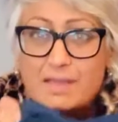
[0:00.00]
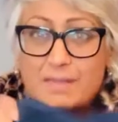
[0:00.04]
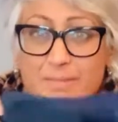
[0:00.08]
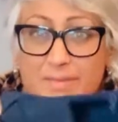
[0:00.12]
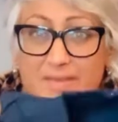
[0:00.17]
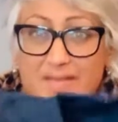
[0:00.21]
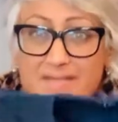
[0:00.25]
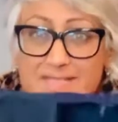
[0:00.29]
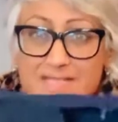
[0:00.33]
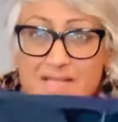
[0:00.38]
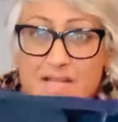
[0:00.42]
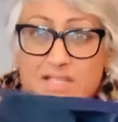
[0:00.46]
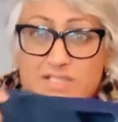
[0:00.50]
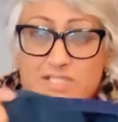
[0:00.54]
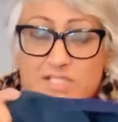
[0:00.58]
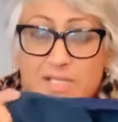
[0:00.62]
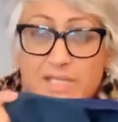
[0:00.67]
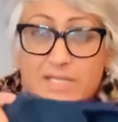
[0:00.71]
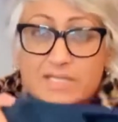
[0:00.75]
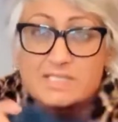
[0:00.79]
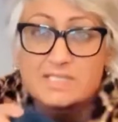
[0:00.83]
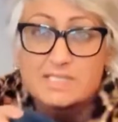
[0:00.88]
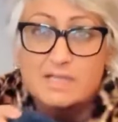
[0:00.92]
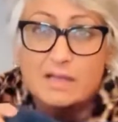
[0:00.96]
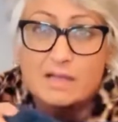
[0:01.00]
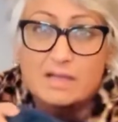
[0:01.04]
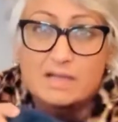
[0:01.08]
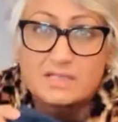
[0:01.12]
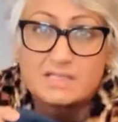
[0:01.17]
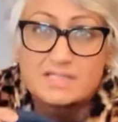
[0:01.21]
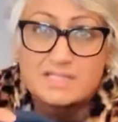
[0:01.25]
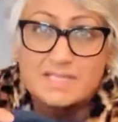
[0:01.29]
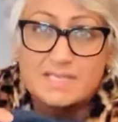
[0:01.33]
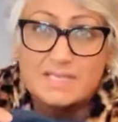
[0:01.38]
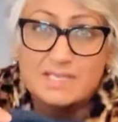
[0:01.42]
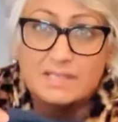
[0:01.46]
but it's actually a dark
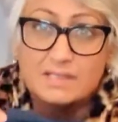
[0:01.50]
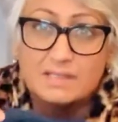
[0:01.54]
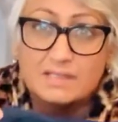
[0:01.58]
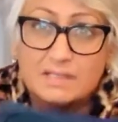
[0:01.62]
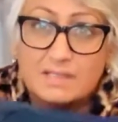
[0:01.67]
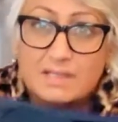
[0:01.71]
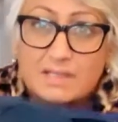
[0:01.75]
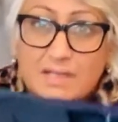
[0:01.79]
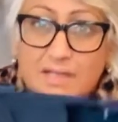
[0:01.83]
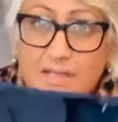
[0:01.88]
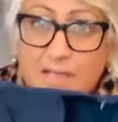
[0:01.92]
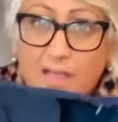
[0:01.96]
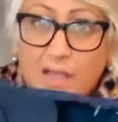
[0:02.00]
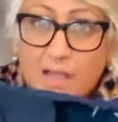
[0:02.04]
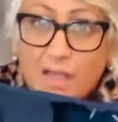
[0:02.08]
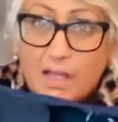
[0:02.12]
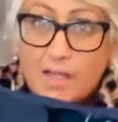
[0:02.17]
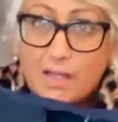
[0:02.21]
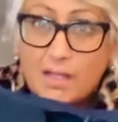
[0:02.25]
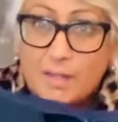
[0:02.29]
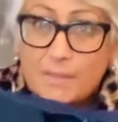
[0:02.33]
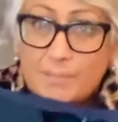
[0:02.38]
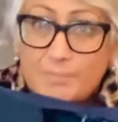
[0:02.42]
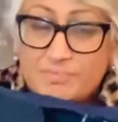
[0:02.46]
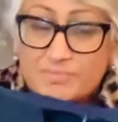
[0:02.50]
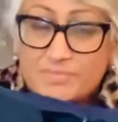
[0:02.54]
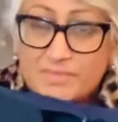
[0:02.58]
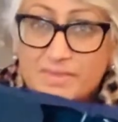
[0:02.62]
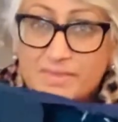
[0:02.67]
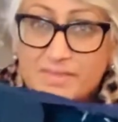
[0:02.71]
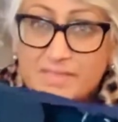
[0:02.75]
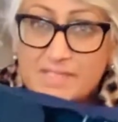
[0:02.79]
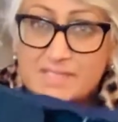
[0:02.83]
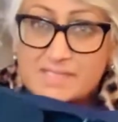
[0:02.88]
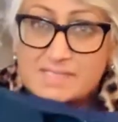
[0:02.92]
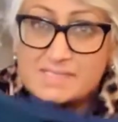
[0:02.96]
teal.
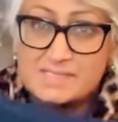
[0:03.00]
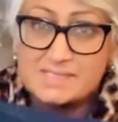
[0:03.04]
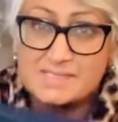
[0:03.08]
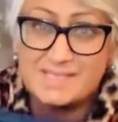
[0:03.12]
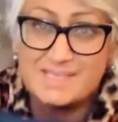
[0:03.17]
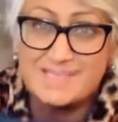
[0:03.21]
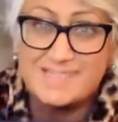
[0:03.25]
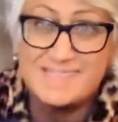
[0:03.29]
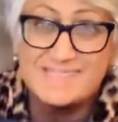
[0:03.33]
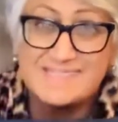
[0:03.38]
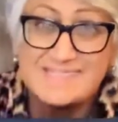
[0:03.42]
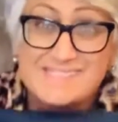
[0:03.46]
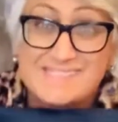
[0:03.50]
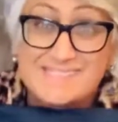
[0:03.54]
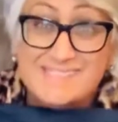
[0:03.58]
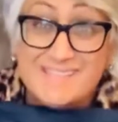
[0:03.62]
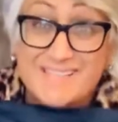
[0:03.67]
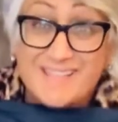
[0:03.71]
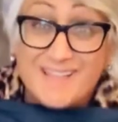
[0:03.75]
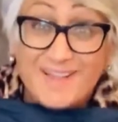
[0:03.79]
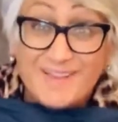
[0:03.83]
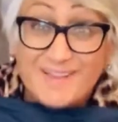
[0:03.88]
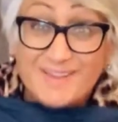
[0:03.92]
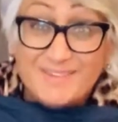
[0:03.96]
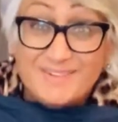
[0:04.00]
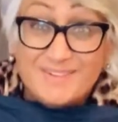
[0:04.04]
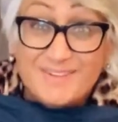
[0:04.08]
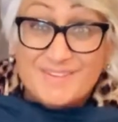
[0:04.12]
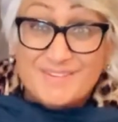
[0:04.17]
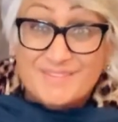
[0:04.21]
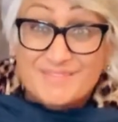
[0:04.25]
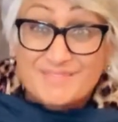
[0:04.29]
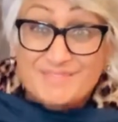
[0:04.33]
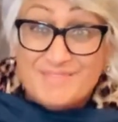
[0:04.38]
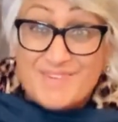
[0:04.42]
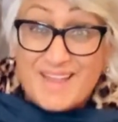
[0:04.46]
This is the colour
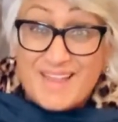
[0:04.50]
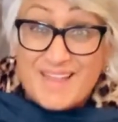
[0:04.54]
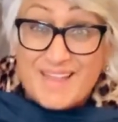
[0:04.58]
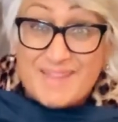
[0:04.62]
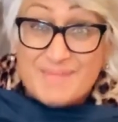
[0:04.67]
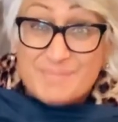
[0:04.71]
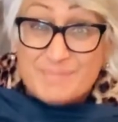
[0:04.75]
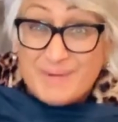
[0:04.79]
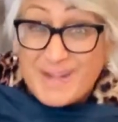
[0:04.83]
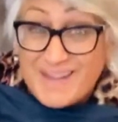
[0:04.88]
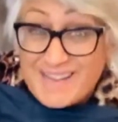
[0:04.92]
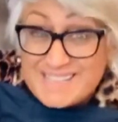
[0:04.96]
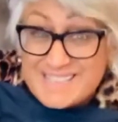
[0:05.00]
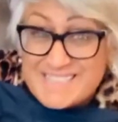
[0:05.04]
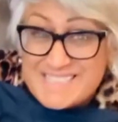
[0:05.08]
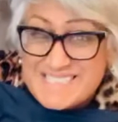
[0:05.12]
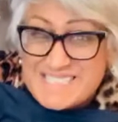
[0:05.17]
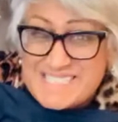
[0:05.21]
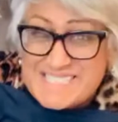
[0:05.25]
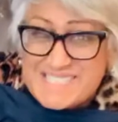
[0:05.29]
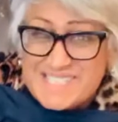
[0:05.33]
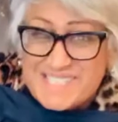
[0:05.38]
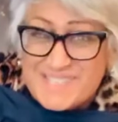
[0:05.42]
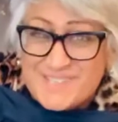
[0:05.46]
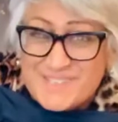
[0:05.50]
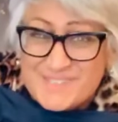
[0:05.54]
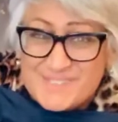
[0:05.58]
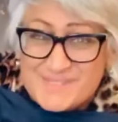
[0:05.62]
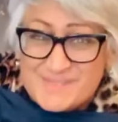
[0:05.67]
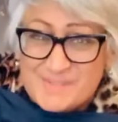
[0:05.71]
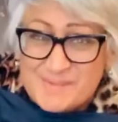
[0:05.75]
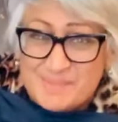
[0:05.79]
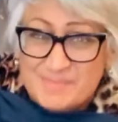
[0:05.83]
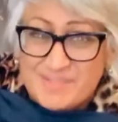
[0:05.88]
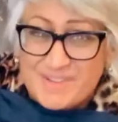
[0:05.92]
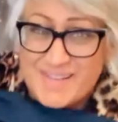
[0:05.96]
of my practice, the
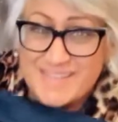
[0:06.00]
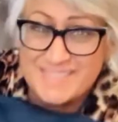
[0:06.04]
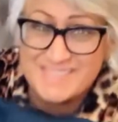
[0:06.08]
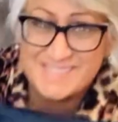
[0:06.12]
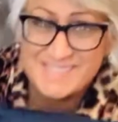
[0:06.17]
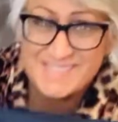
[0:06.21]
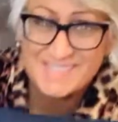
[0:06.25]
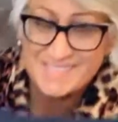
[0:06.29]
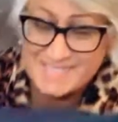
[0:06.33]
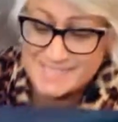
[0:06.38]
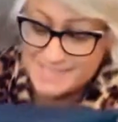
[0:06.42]
Cotswold practice,